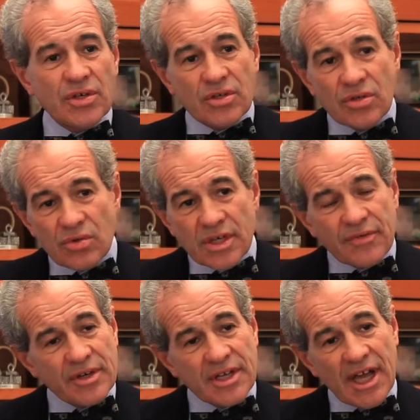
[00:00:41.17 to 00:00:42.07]
are two
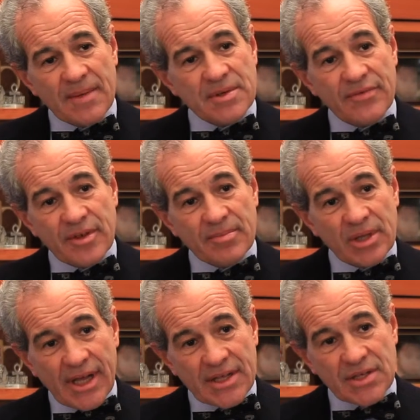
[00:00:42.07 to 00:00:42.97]
different types of
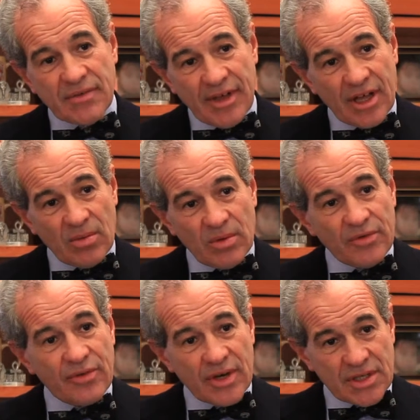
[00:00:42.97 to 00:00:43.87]
implants available
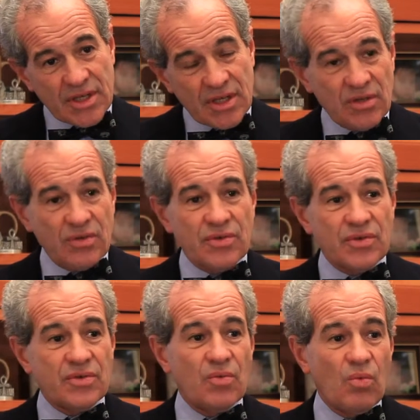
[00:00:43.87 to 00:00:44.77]
for us to
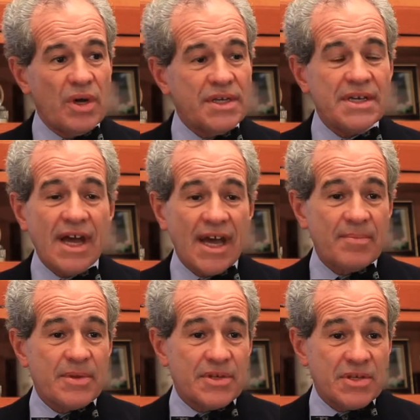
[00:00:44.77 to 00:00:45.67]
use. One
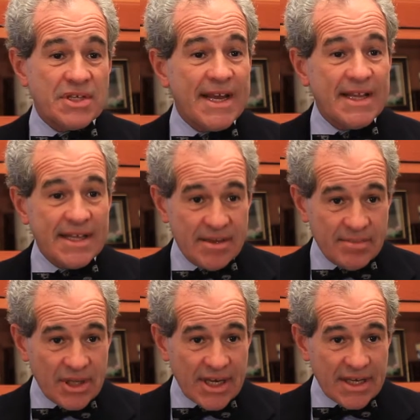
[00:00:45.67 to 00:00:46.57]
type is a saline
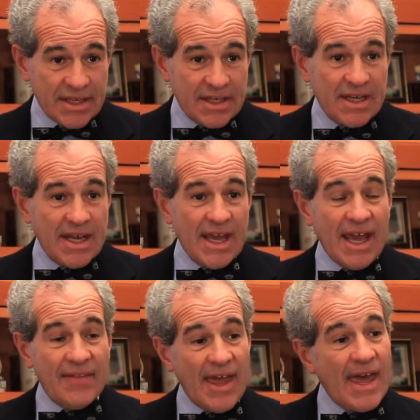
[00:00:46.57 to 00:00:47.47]
implant,
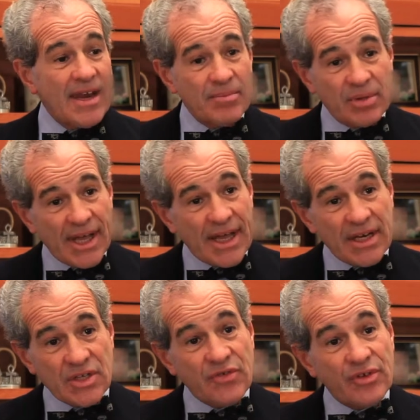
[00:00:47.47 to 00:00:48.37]
and that implant
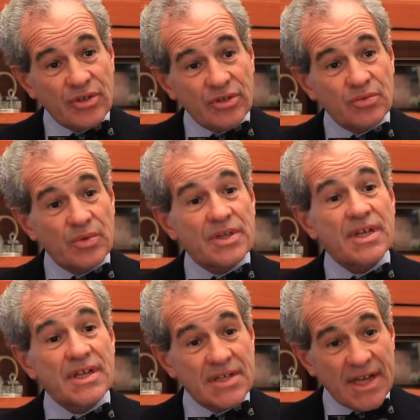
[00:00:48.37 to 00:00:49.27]
is filled with
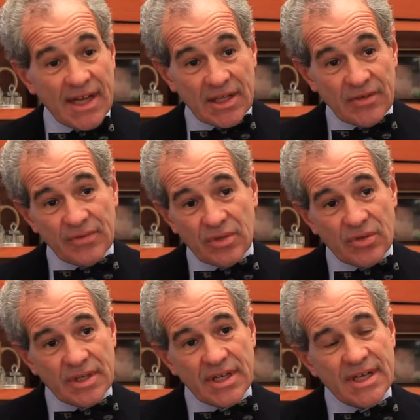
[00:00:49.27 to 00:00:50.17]
saline
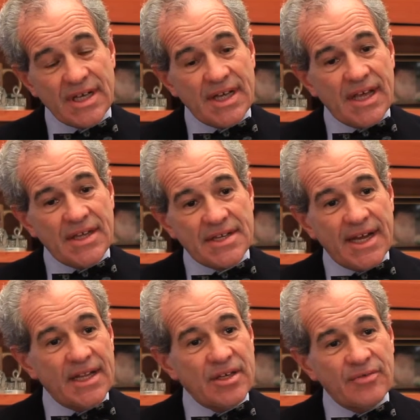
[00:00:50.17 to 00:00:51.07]
fluid.
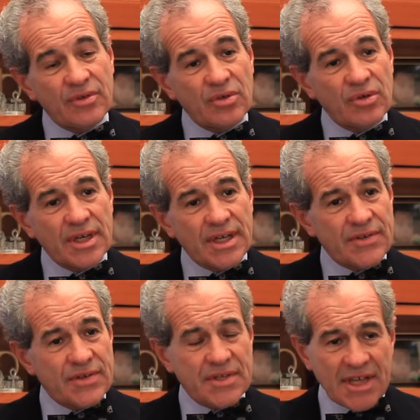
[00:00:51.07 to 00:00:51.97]
Saline fluid
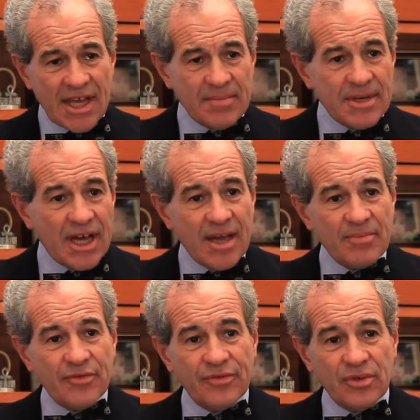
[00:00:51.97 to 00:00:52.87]
is the same type
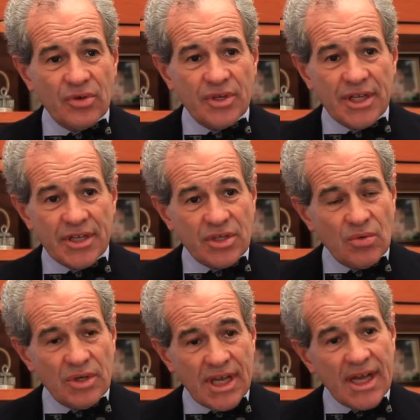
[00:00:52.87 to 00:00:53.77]
of fluid that you
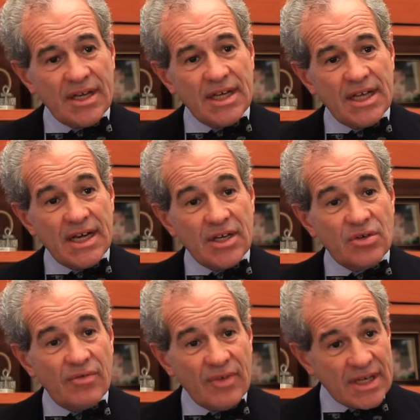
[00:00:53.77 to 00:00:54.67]
would get in an
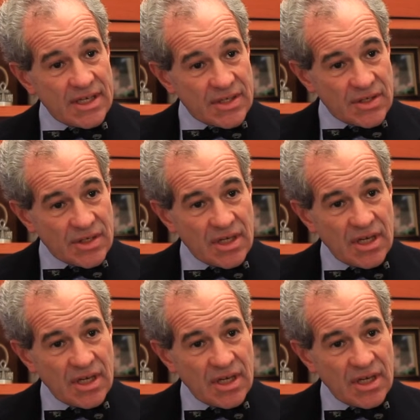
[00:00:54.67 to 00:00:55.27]
intravenous.